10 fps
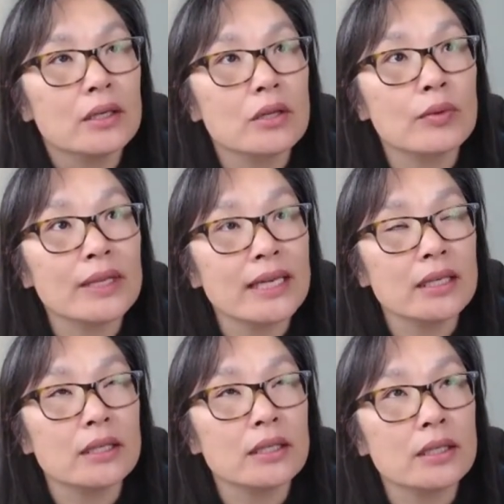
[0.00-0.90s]

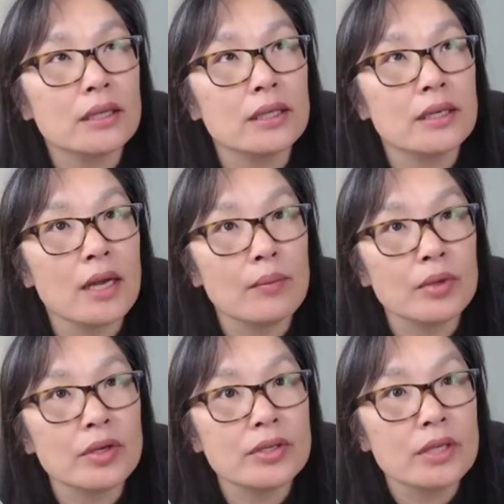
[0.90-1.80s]

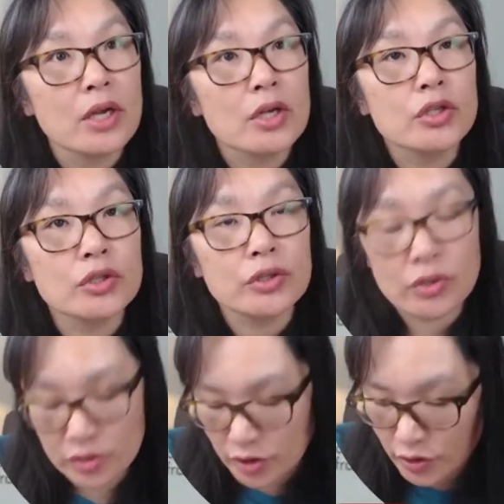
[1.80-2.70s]
numbers,
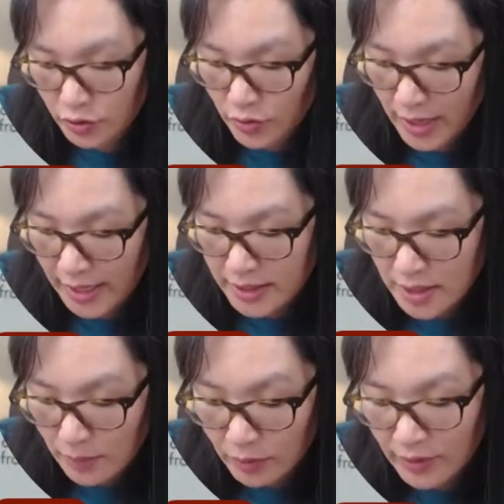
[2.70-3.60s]
to do a
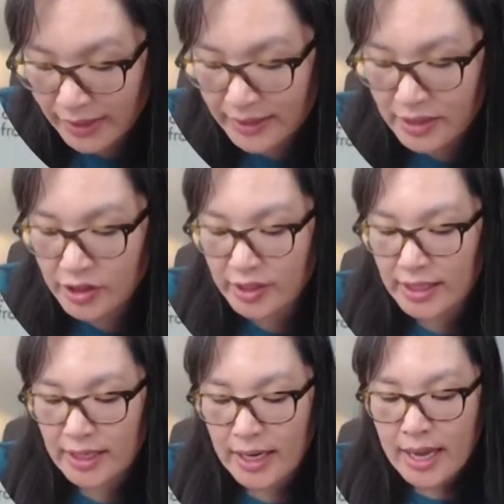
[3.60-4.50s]
number
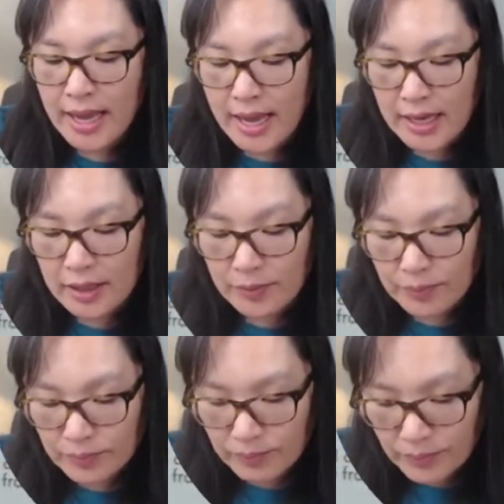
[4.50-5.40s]
recognition and a
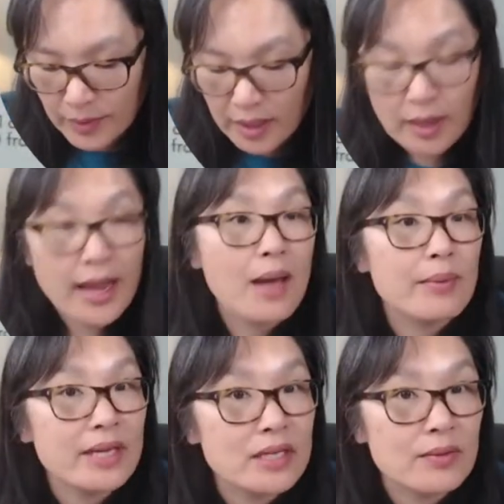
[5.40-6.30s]

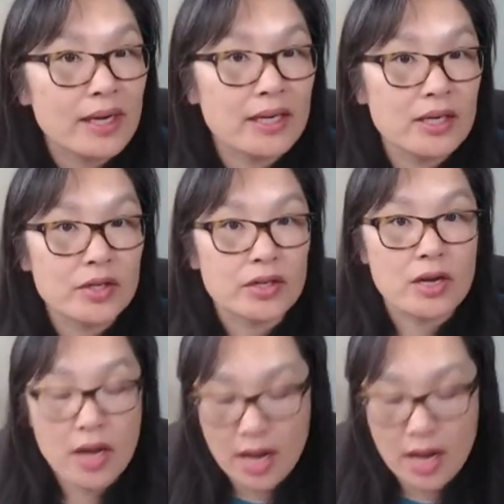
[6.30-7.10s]
abacus recognition